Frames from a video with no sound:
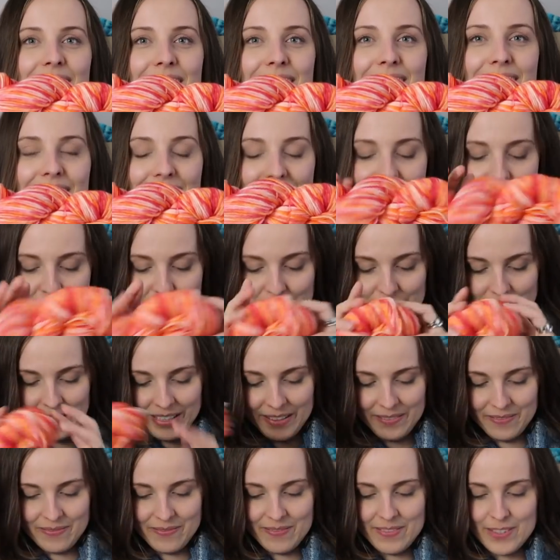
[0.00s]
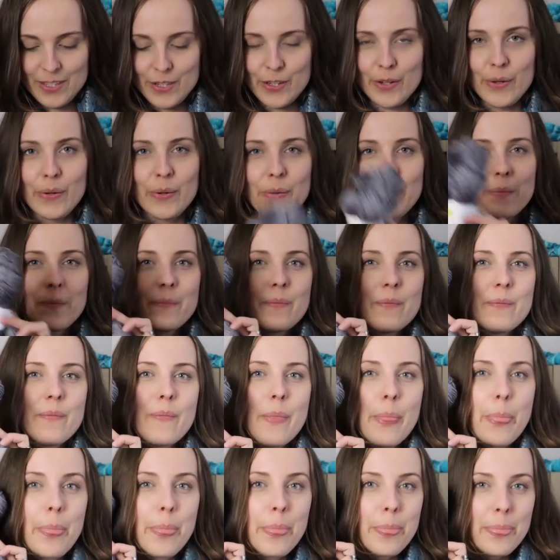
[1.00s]
Uh, lovely. So
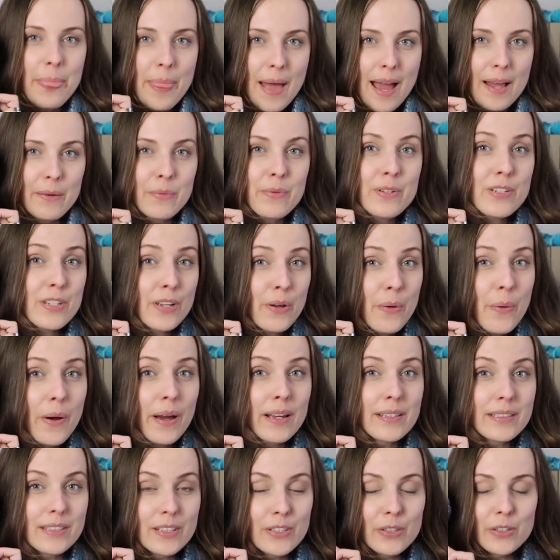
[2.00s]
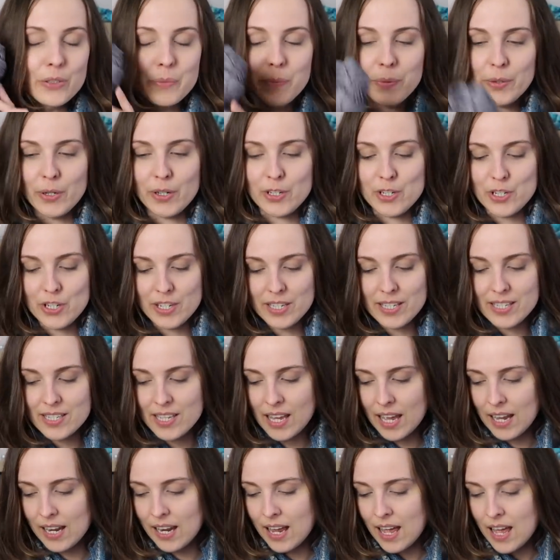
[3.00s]
that was a quite good
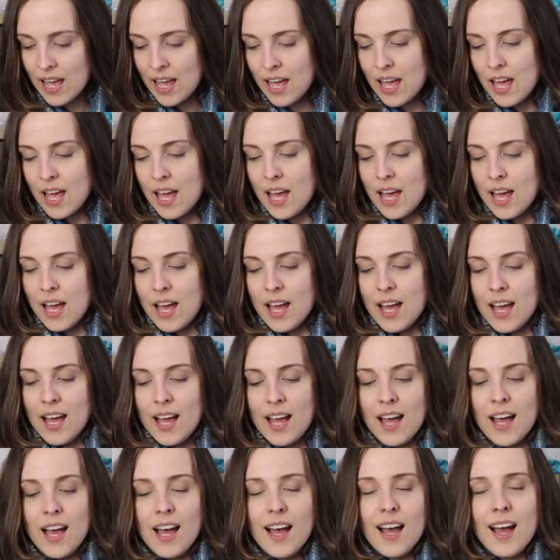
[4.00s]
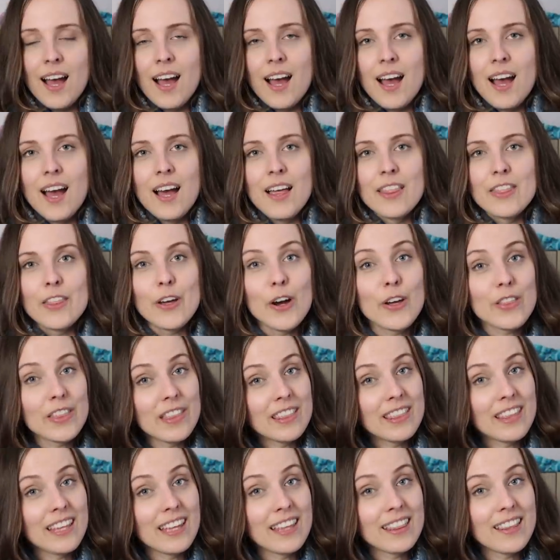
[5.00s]
purchase and the
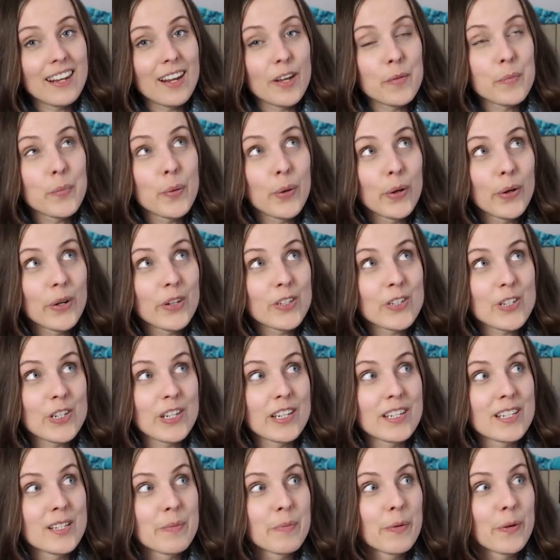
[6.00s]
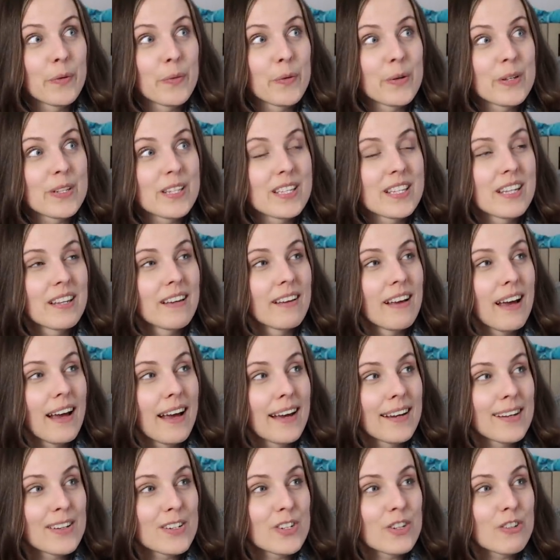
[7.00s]
other thing that I purchased, but it was
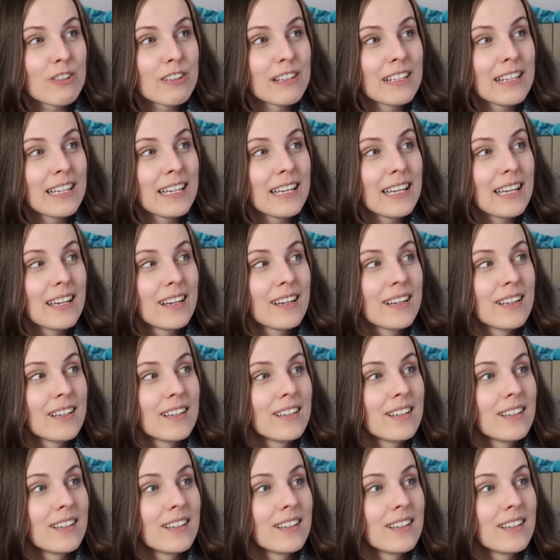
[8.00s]
actually,